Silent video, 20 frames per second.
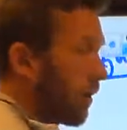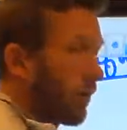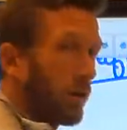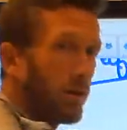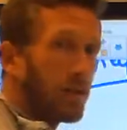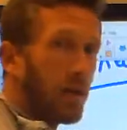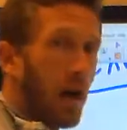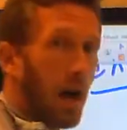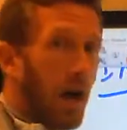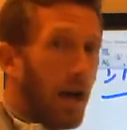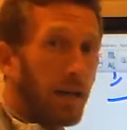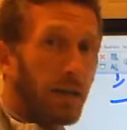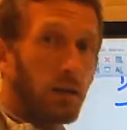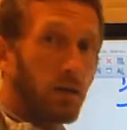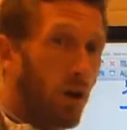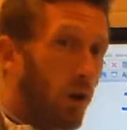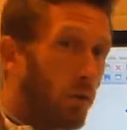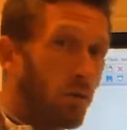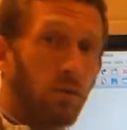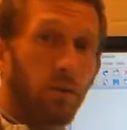Notice I
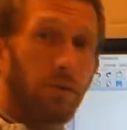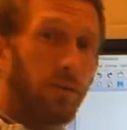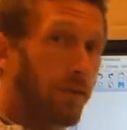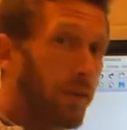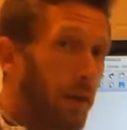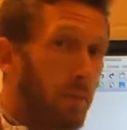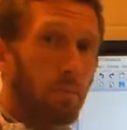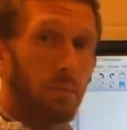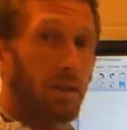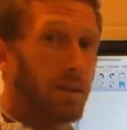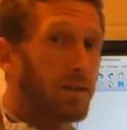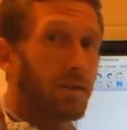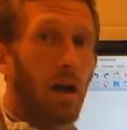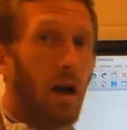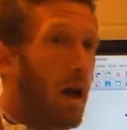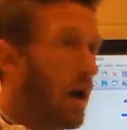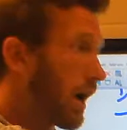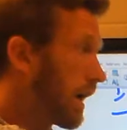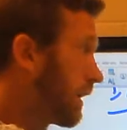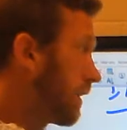don't flip the
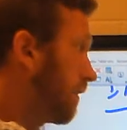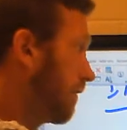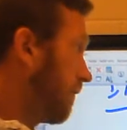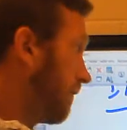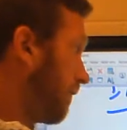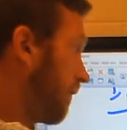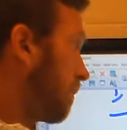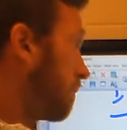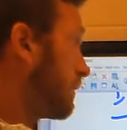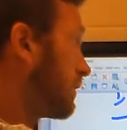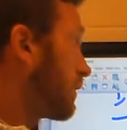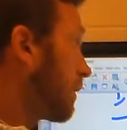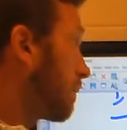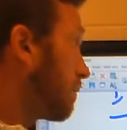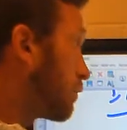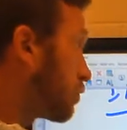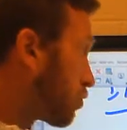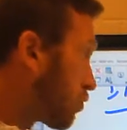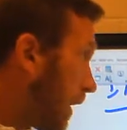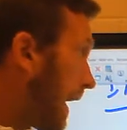sign from
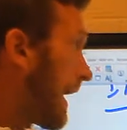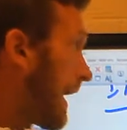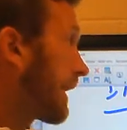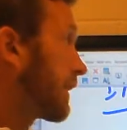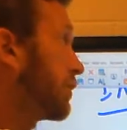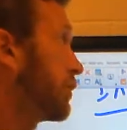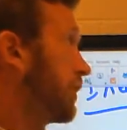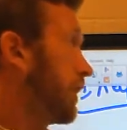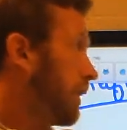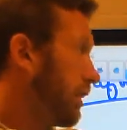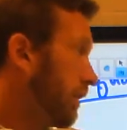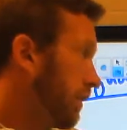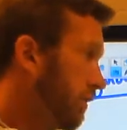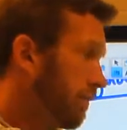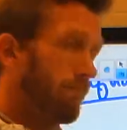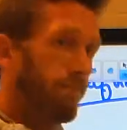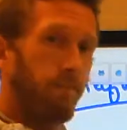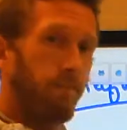subtraction.